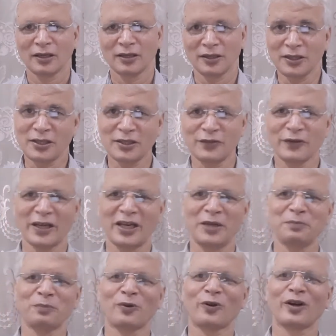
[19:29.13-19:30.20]
This is very
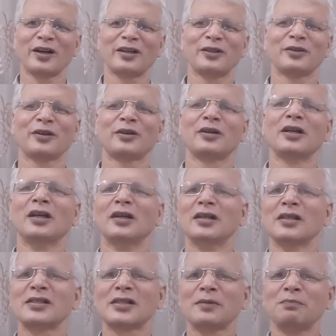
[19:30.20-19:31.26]
important.
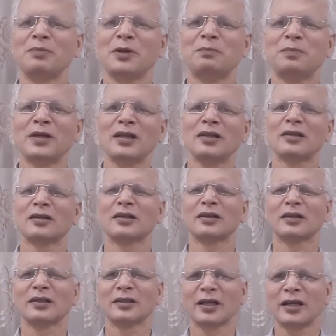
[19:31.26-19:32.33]
Some people,
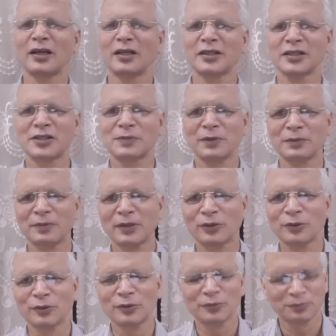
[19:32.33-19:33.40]
the religious people
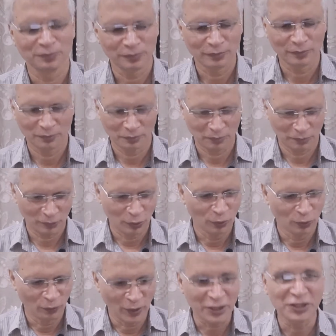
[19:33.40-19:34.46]
who
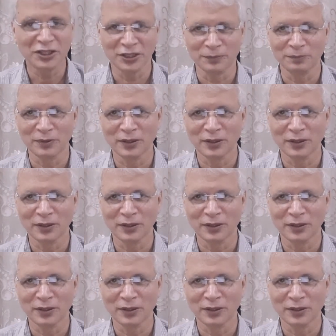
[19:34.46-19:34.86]
worship,